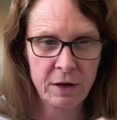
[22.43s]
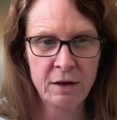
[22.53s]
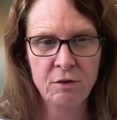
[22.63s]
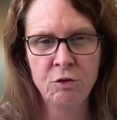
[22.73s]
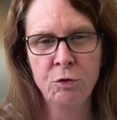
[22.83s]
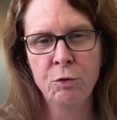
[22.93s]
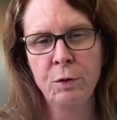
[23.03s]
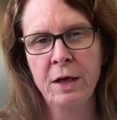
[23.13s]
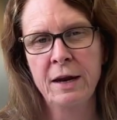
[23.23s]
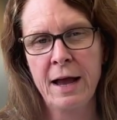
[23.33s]

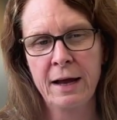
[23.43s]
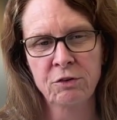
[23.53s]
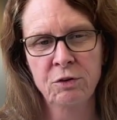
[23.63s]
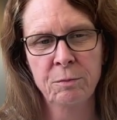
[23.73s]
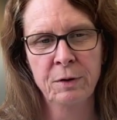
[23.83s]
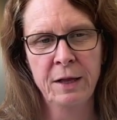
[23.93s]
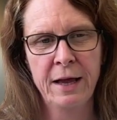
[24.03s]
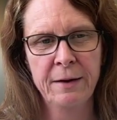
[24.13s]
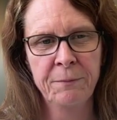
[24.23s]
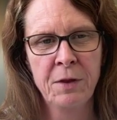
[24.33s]
into an action
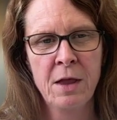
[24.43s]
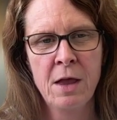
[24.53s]
plan.